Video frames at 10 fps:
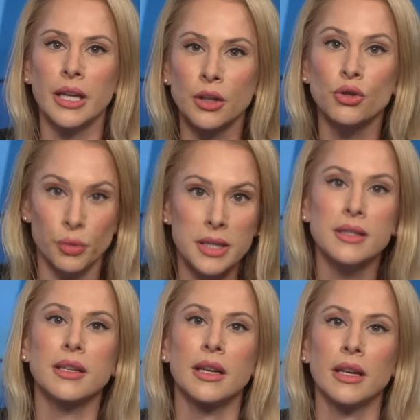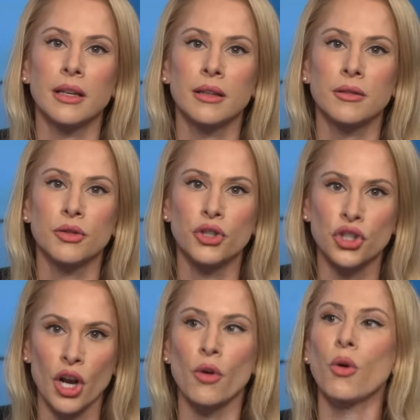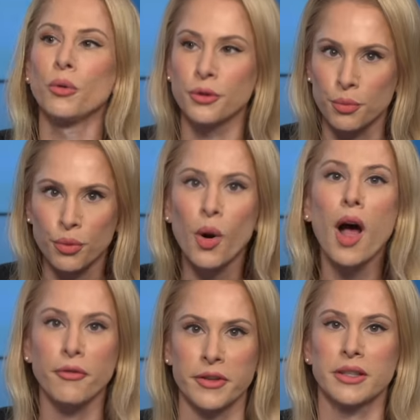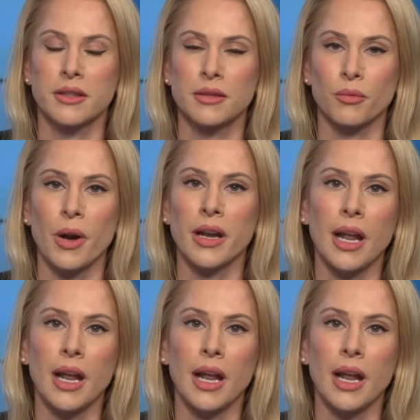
increasing shareholder profits, right?